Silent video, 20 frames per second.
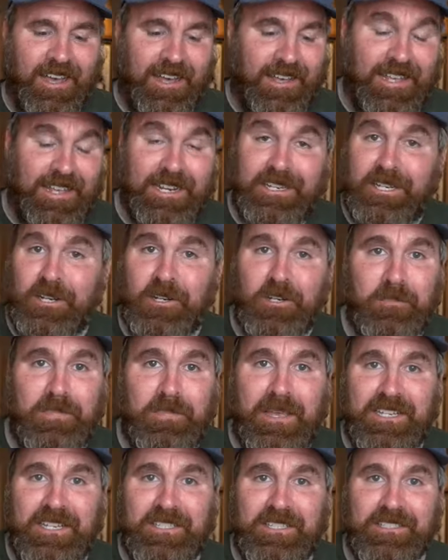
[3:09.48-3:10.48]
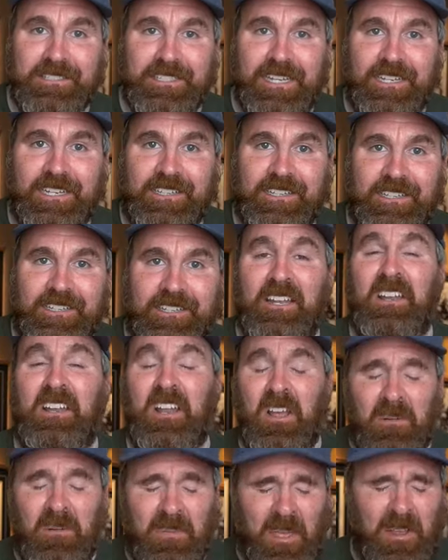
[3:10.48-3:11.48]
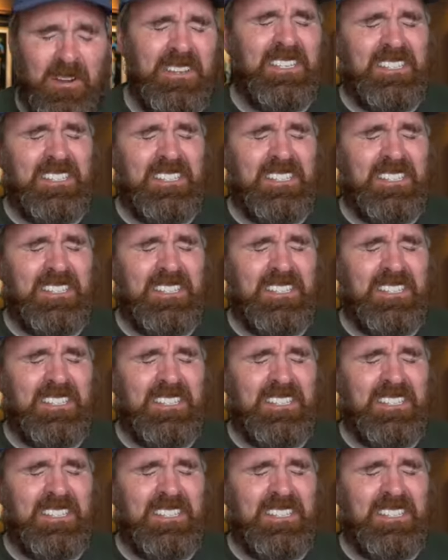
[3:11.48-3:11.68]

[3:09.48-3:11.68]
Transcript: interior pages lightened. No, I'm not gonna